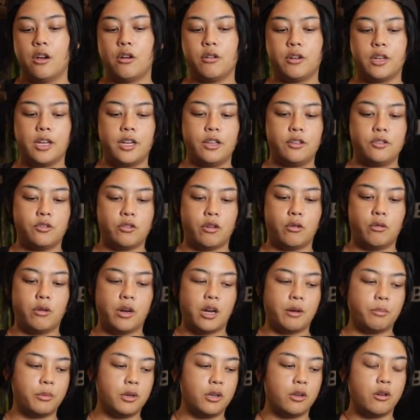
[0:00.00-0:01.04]
Okay, so
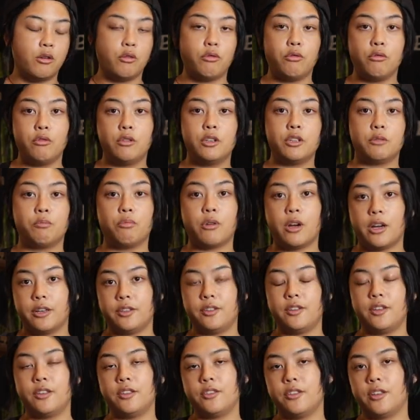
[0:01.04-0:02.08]
I'm going to go through this
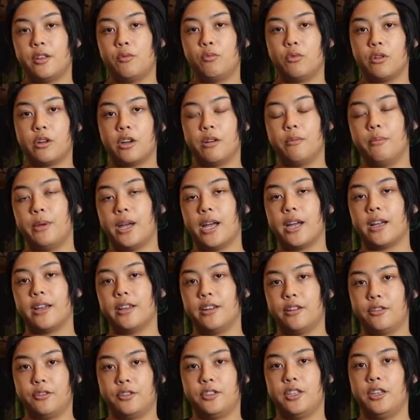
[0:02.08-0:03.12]
process and we'll come back
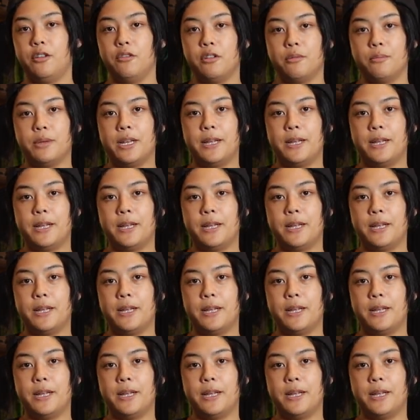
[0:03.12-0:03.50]
and I'll see you in a